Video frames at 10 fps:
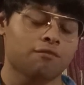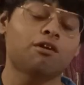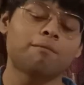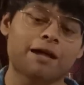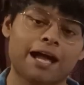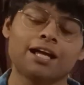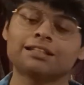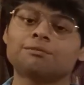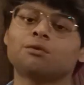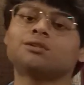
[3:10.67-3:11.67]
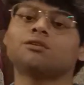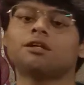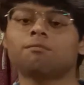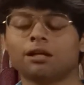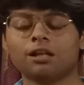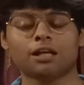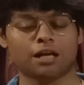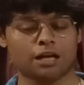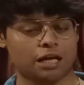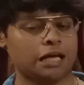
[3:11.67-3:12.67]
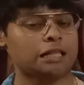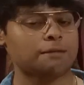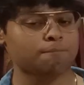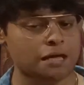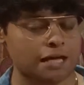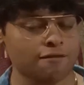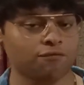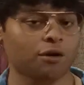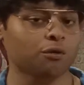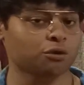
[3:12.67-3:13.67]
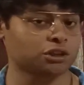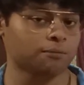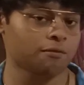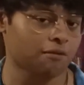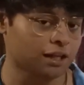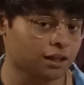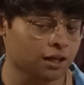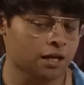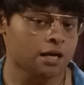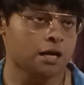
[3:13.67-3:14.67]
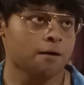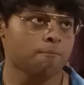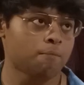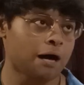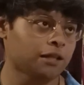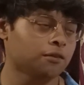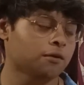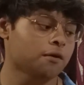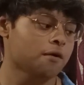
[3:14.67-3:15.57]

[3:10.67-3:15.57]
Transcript: verb A is more suitable in B for question number 1. But,